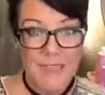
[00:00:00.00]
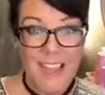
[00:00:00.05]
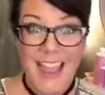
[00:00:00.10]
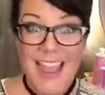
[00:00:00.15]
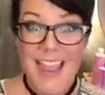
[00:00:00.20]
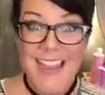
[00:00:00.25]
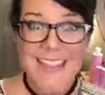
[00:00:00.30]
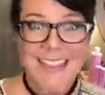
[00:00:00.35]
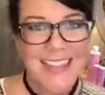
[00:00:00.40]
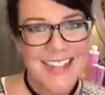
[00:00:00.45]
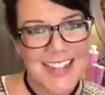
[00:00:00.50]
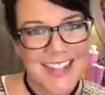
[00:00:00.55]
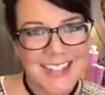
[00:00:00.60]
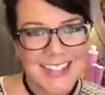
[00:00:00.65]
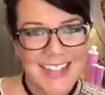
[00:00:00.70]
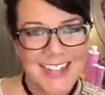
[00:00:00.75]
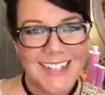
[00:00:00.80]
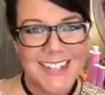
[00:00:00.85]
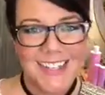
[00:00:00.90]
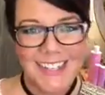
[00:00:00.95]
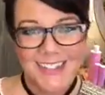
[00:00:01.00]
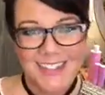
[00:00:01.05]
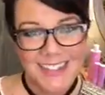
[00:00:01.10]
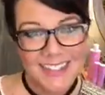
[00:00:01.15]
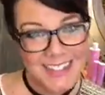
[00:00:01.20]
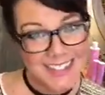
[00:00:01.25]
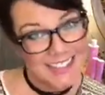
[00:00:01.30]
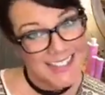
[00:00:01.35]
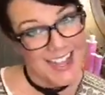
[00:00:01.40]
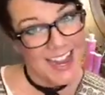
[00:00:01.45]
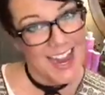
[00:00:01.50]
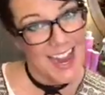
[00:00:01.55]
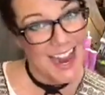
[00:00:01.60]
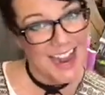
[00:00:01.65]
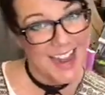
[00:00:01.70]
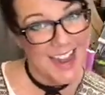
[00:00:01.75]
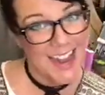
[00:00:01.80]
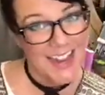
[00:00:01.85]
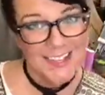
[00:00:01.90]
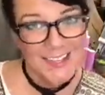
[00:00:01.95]
And that's how you do it.
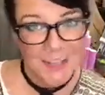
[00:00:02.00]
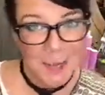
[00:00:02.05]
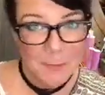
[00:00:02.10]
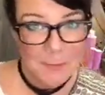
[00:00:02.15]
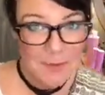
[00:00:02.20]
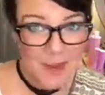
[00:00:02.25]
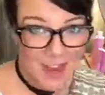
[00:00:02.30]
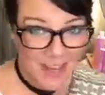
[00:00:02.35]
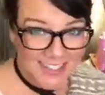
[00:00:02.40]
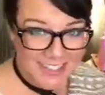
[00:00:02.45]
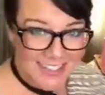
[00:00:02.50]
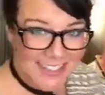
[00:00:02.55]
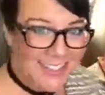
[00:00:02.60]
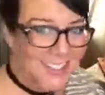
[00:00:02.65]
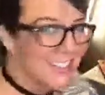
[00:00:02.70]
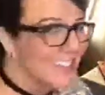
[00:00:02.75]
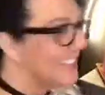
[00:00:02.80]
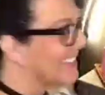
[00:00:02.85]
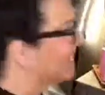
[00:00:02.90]
Ta-da! Top knot.